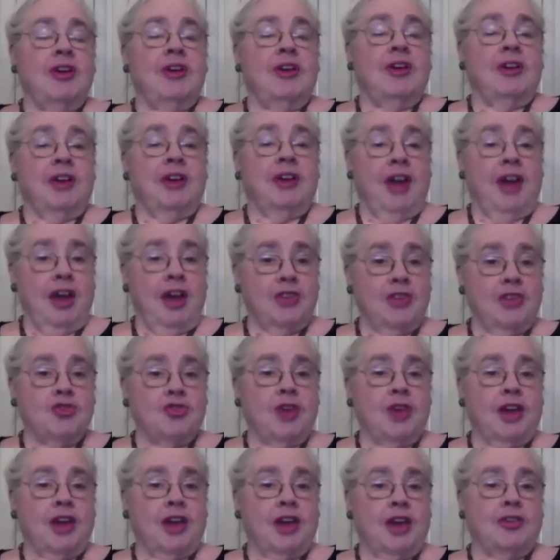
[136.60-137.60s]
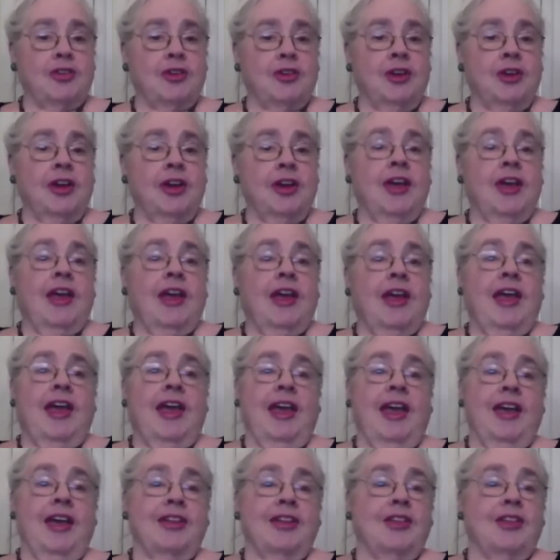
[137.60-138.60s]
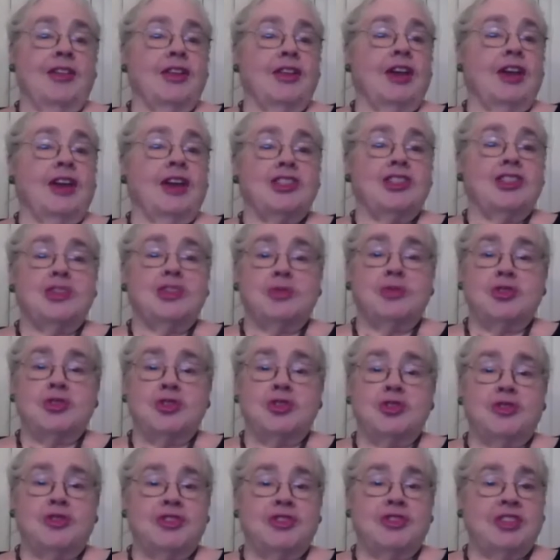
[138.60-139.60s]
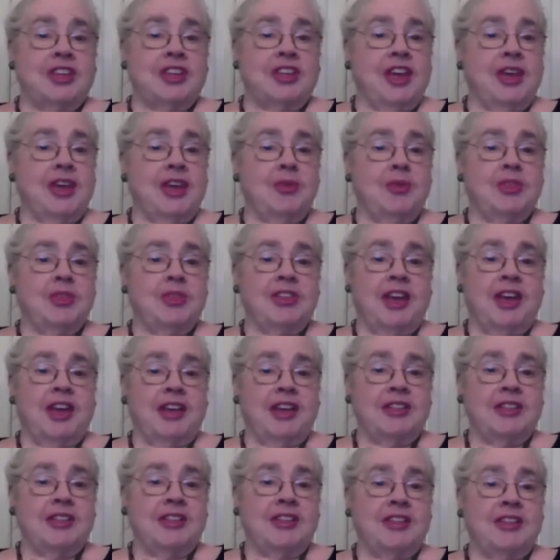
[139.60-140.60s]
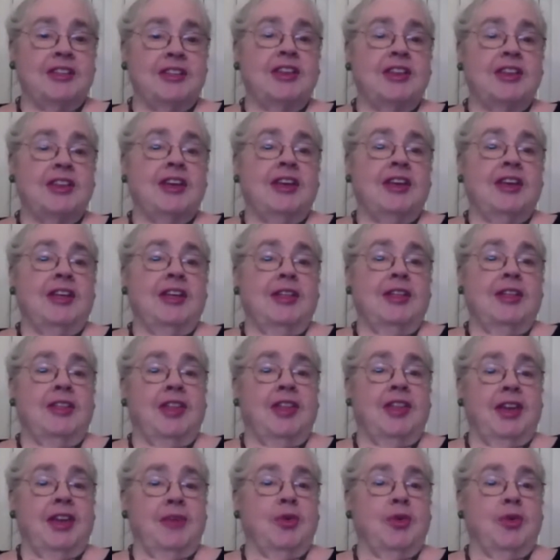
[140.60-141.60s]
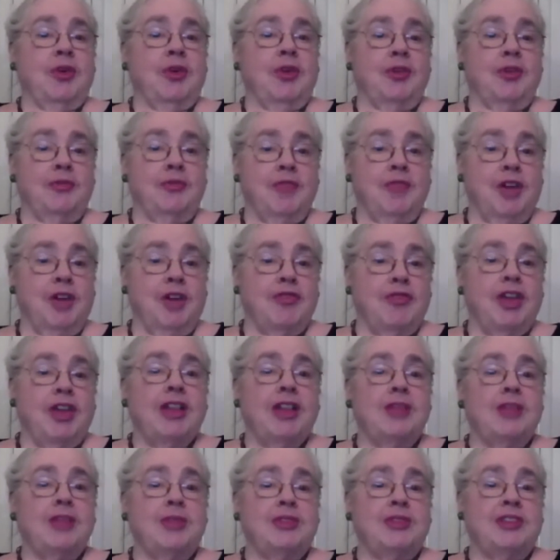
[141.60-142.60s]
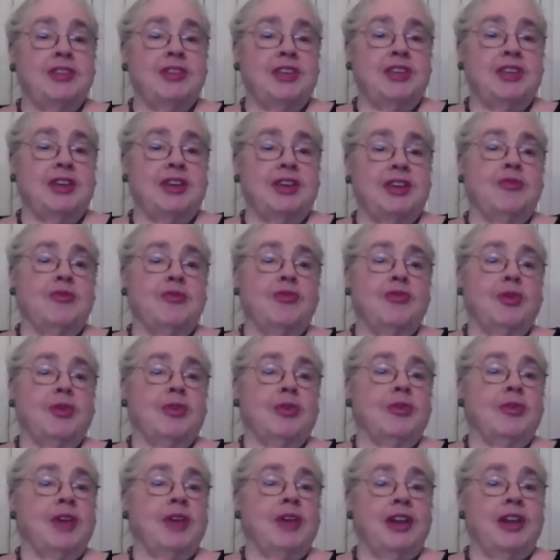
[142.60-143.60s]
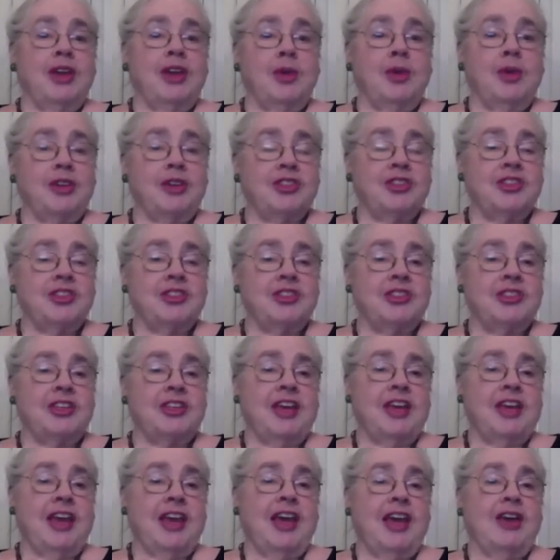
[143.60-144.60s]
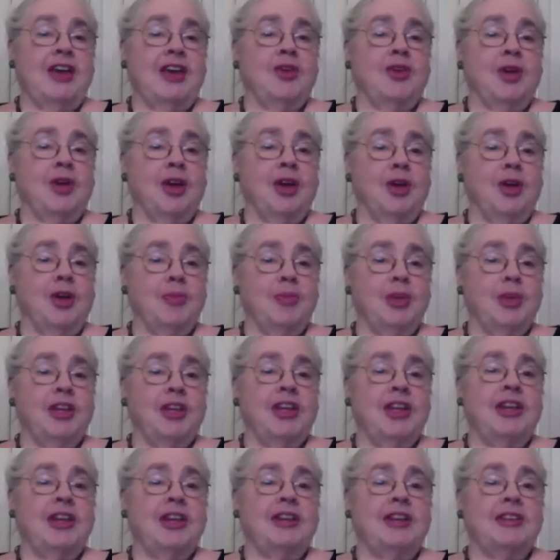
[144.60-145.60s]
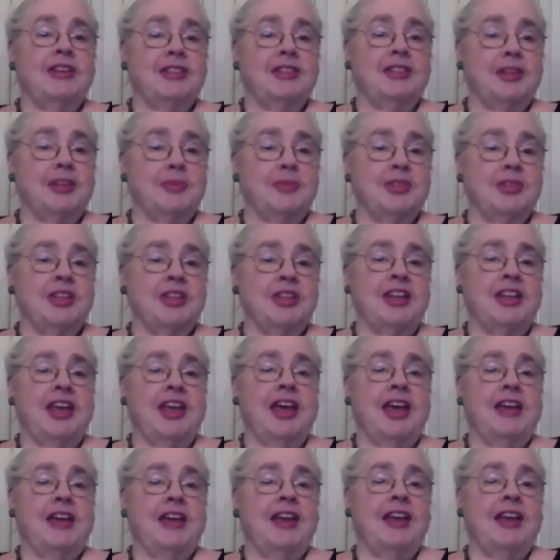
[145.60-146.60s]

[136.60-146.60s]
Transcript: contractor, and the customer service again was excellent. They were available to him for any questions he had or help he needed, tips that he had,